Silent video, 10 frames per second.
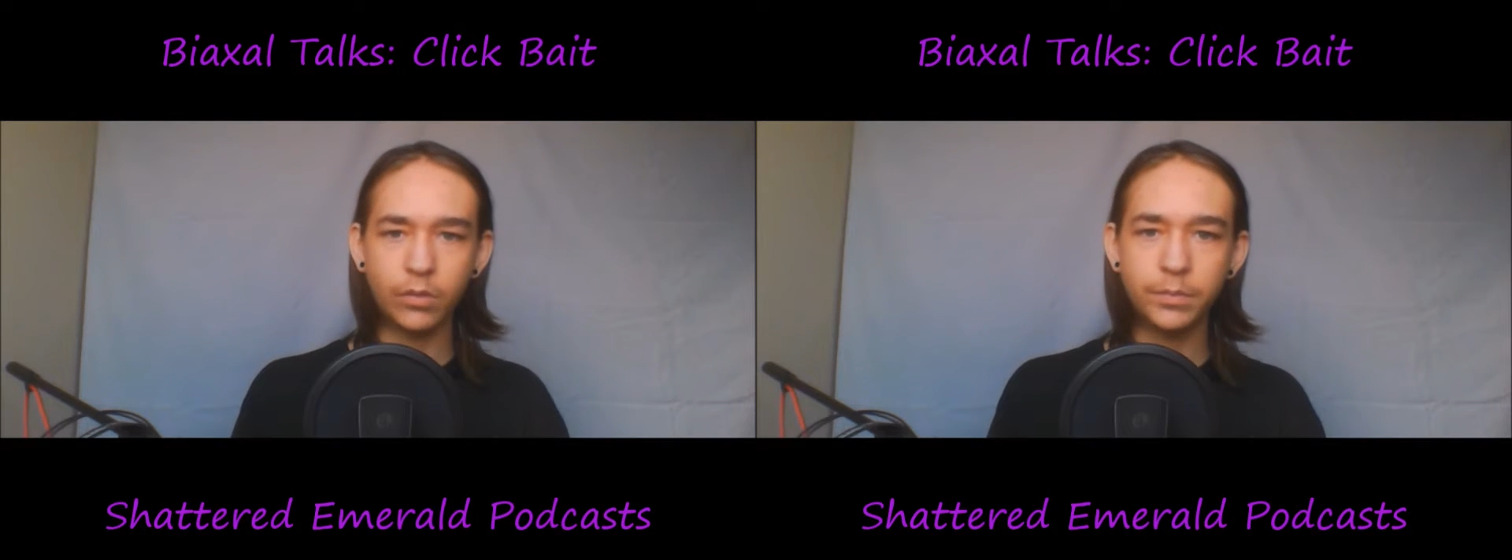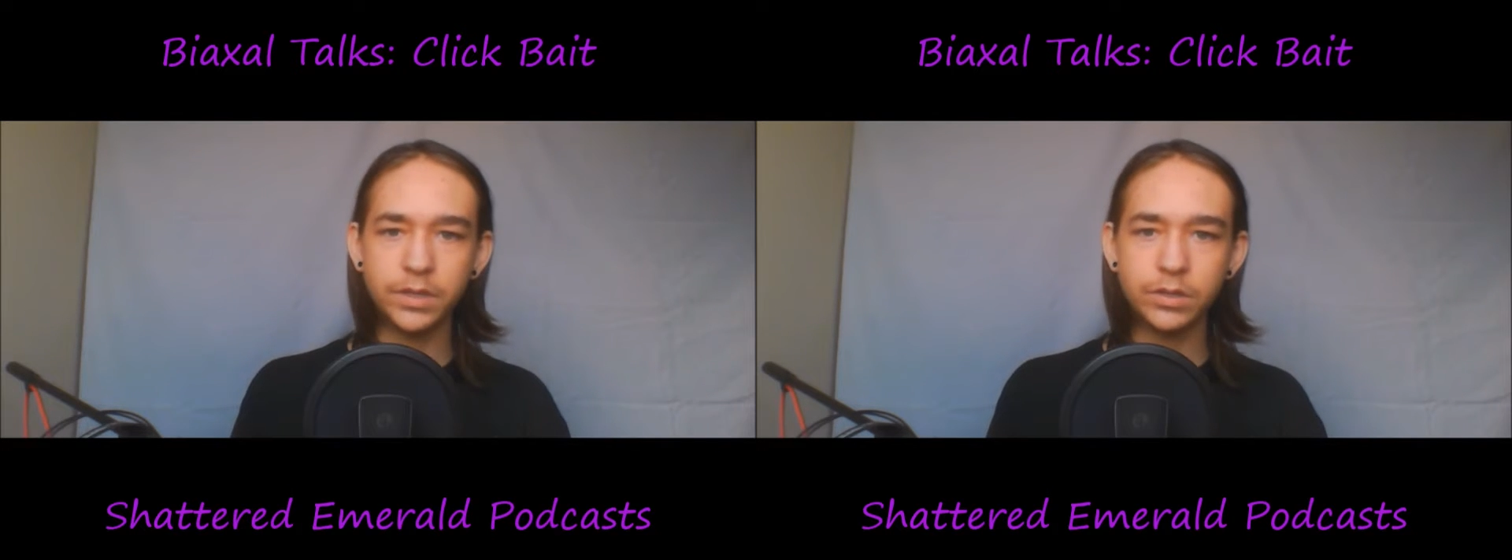
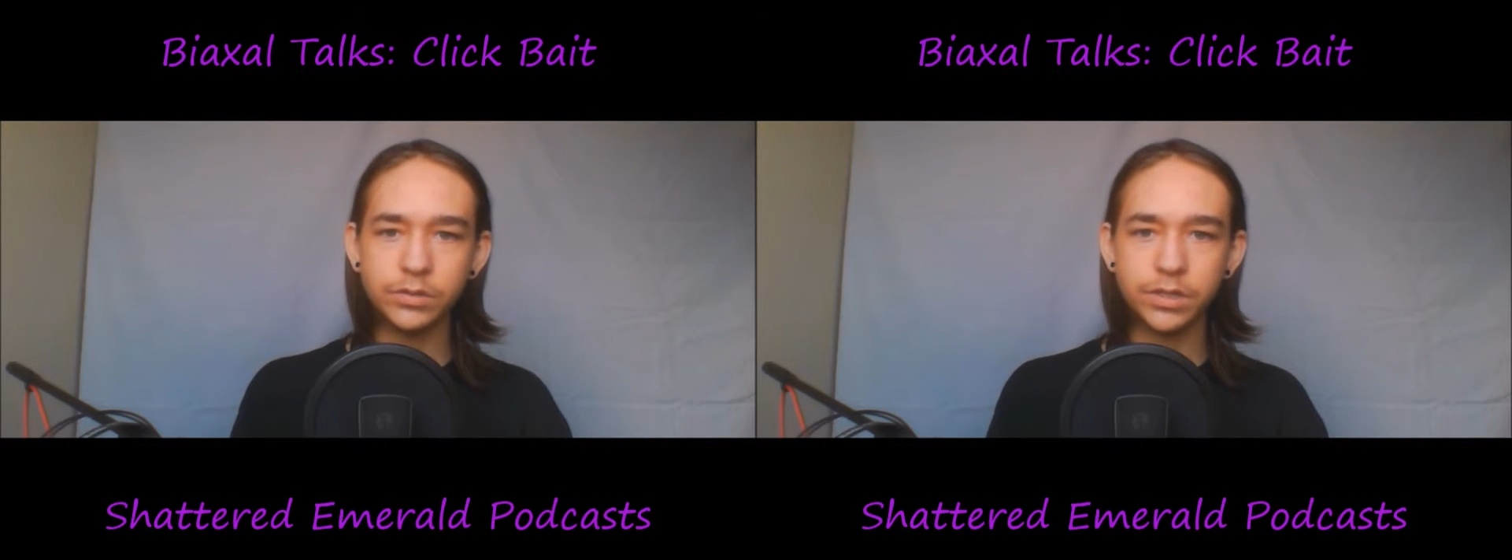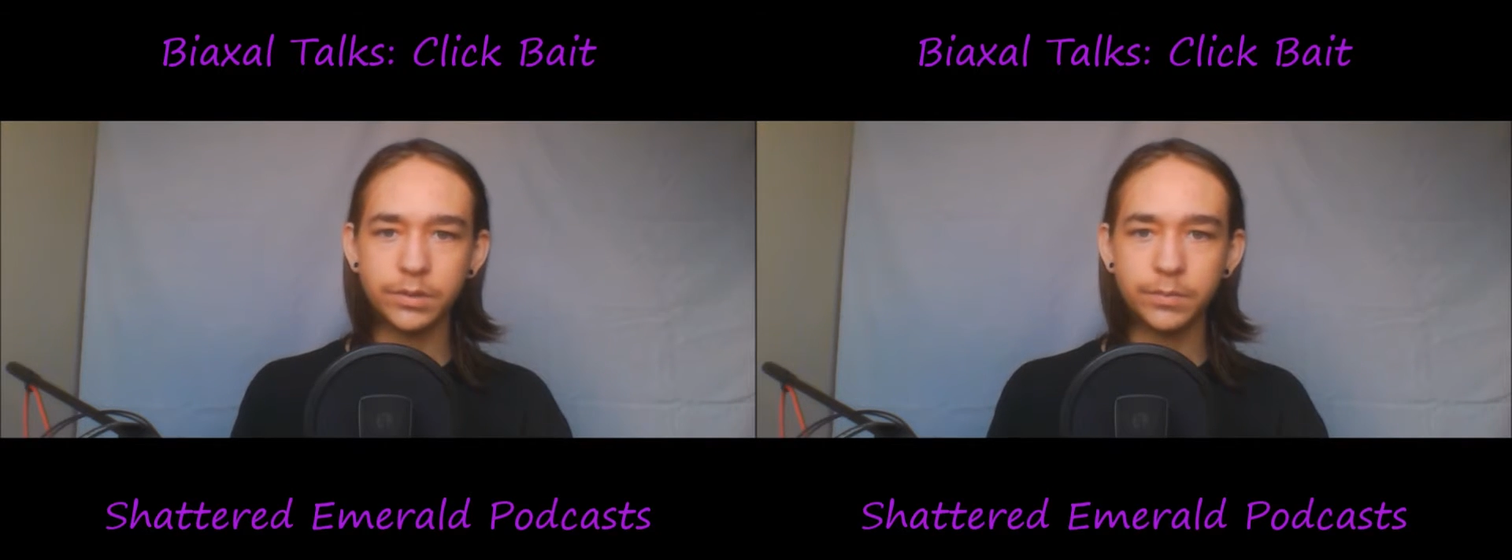be
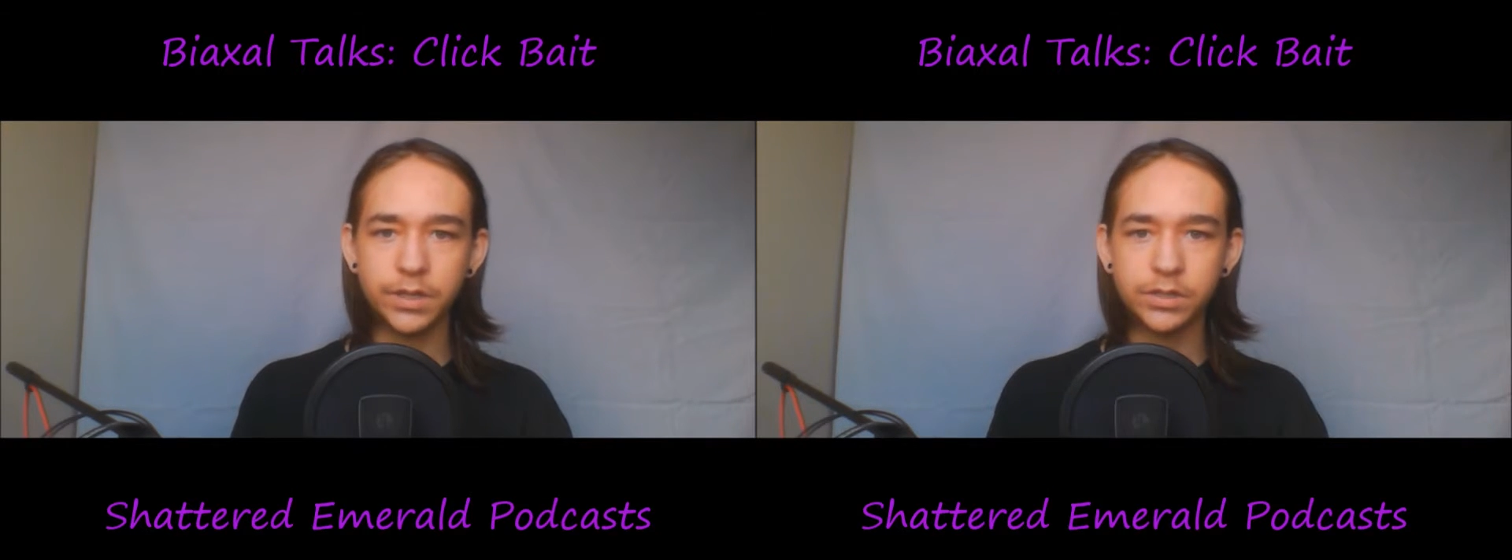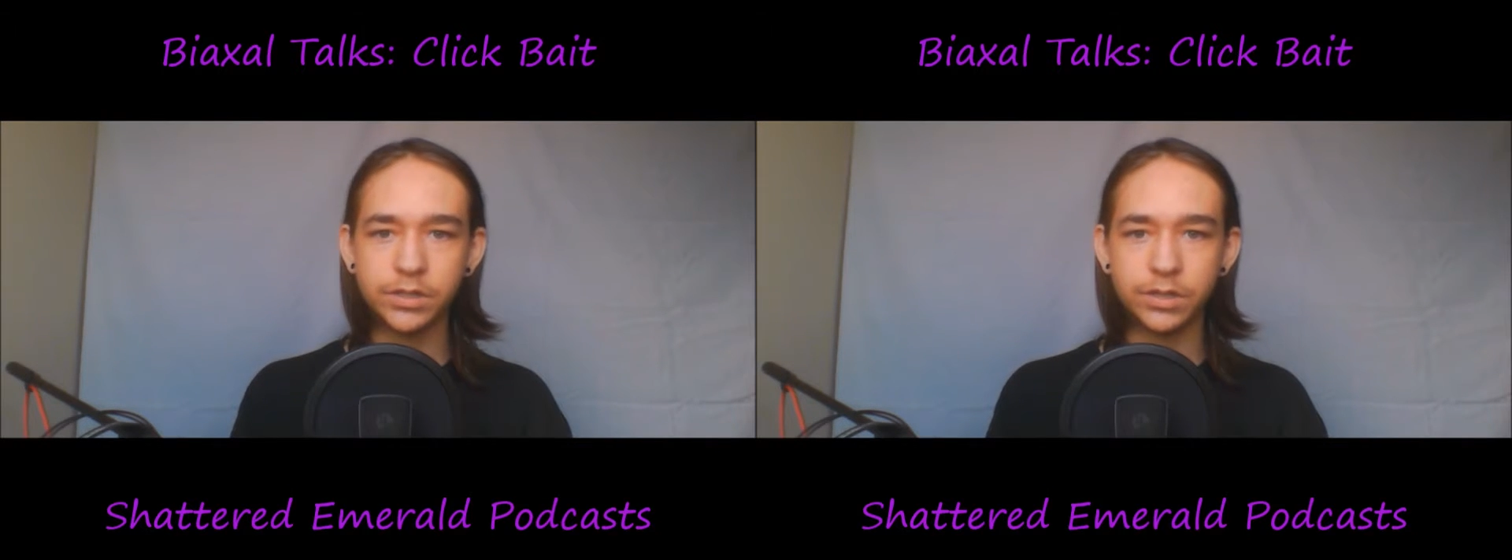using
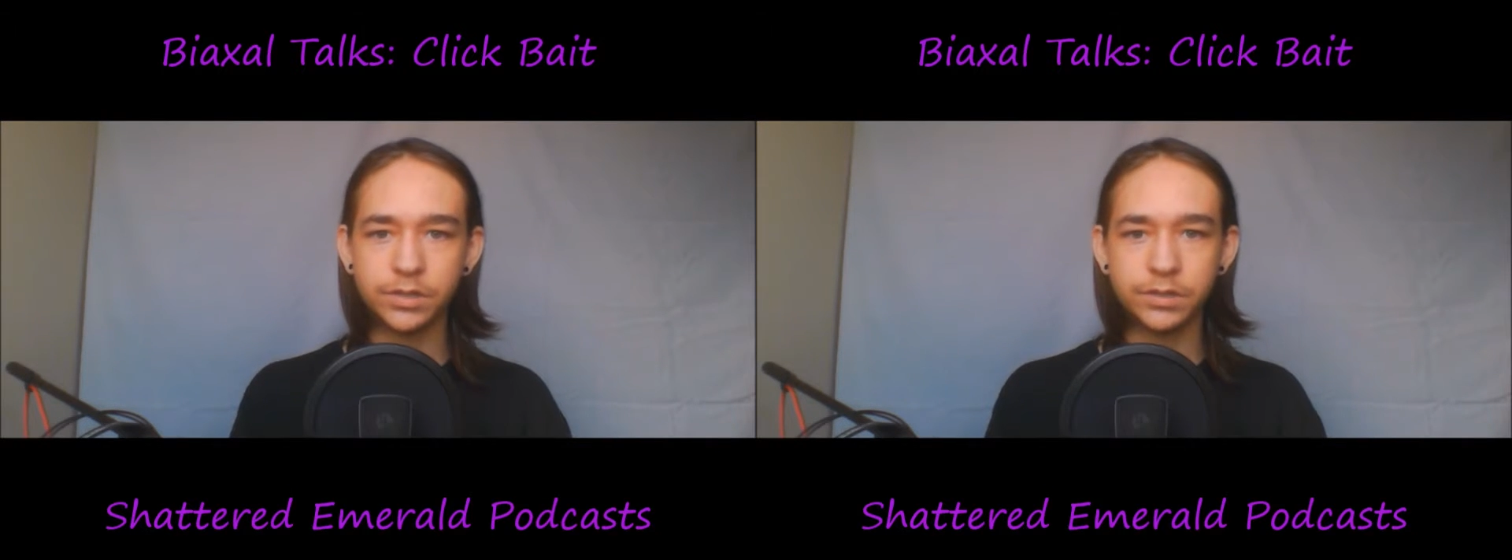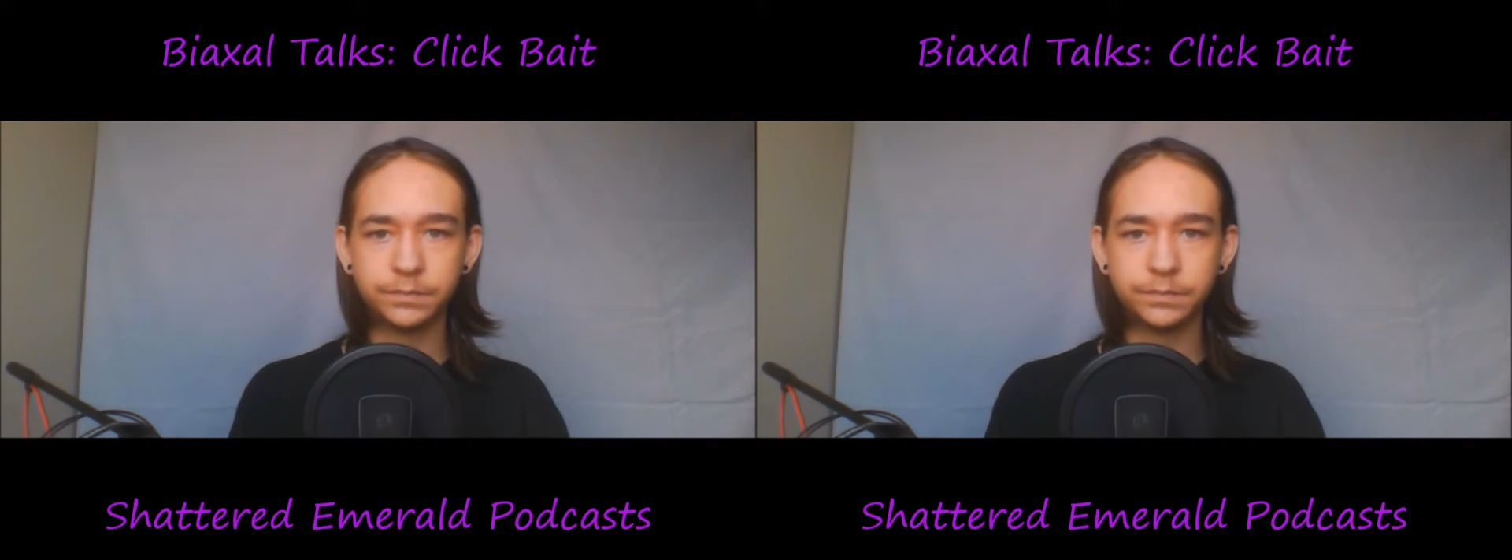pictures